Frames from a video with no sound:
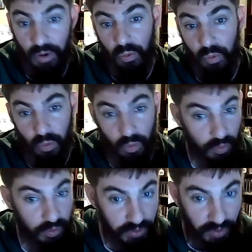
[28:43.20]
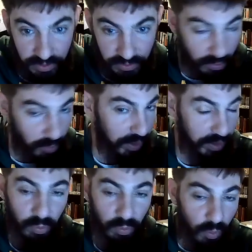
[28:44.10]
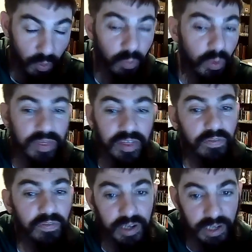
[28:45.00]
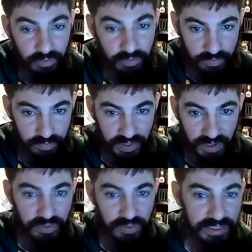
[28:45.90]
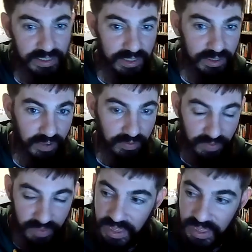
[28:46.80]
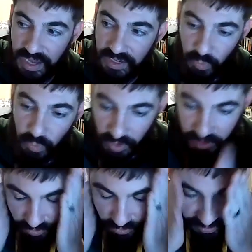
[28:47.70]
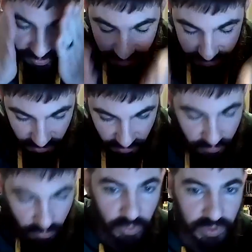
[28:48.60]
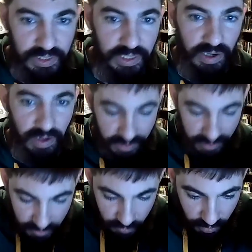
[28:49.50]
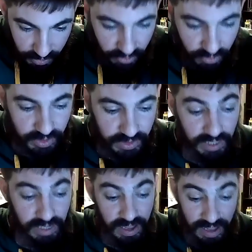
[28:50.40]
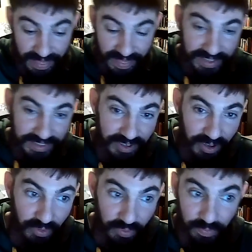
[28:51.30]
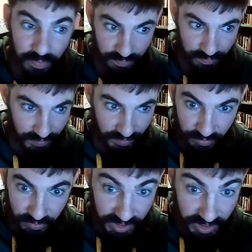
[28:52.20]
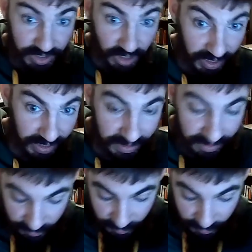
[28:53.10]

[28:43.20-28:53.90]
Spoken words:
or transphobic or what the fuck ever. If that is what your lens is focused in on, then that's what you're going to see. And that's another study that's